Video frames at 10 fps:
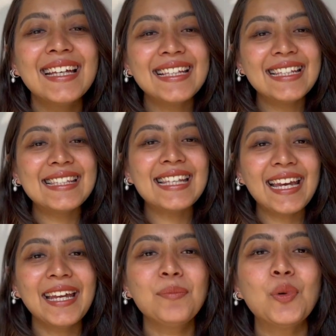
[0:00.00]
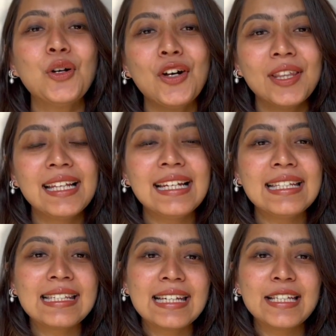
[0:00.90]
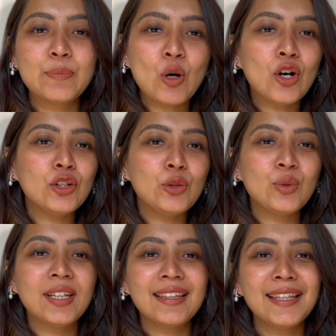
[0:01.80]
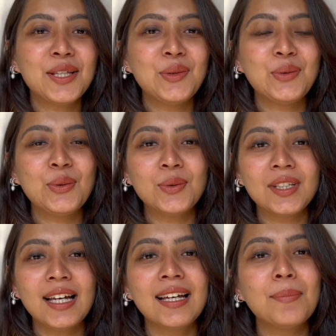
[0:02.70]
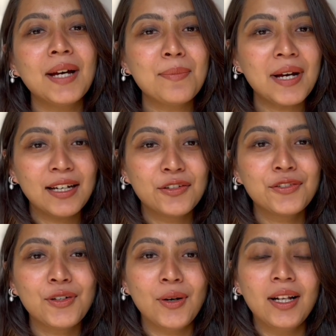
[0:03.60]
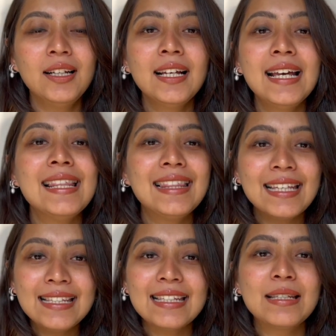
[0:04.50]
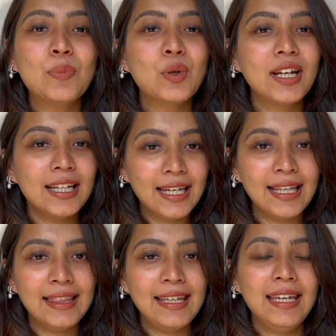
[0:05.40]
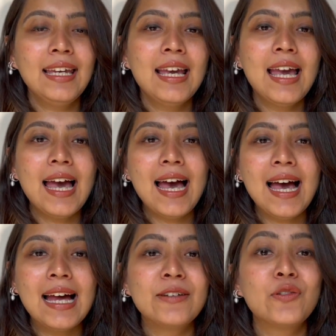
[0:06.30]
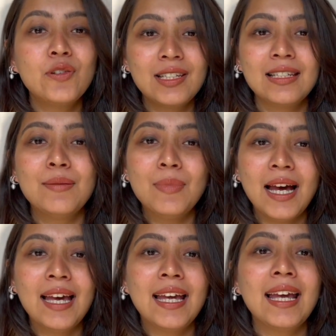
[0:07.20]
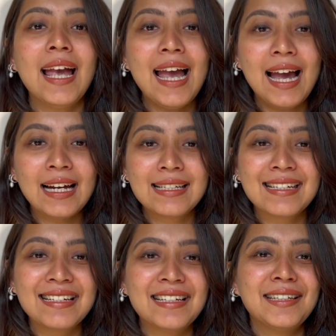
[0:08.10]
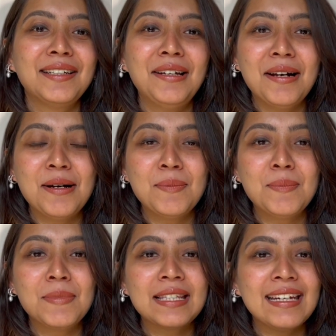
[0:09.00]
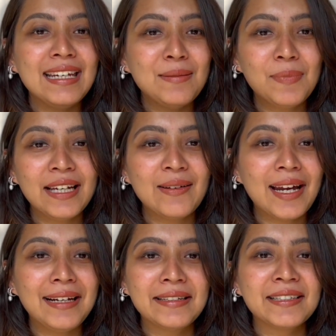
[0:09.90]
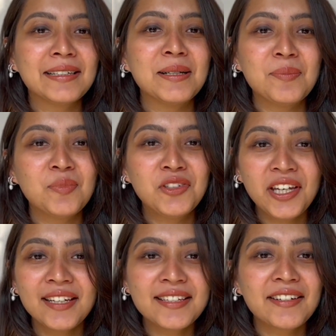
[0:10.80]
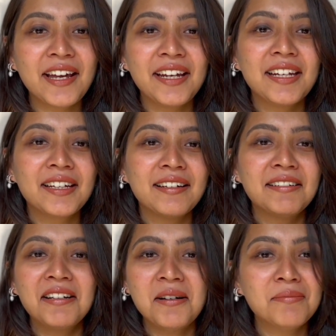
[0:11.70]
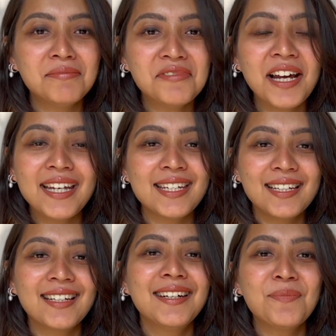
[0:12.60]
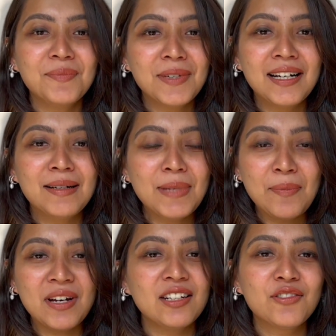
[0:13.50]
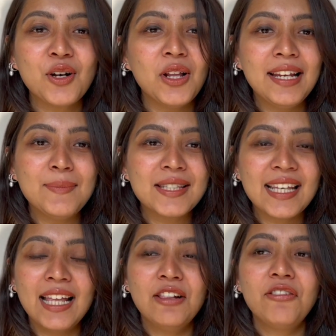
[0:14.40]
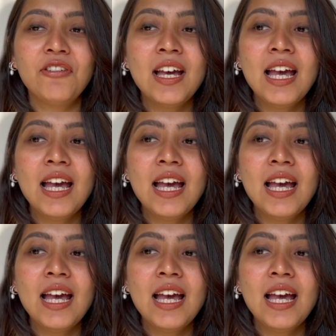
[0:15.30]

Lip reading: The second book on the list is Bahut Dur Kitna Dur Hota Hai by Manav Kaul. This is a book in Hindi and written by actor cum screenplay writer cum theatre writer cum writer by Manav Kaul himself.